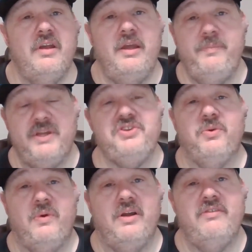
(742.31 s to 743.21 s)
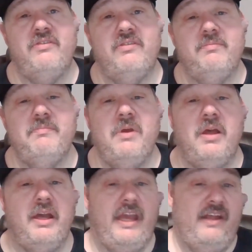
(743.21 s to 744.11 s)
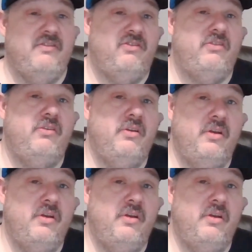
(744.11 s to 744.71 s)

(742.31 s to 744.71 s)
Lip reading: a pitcher was against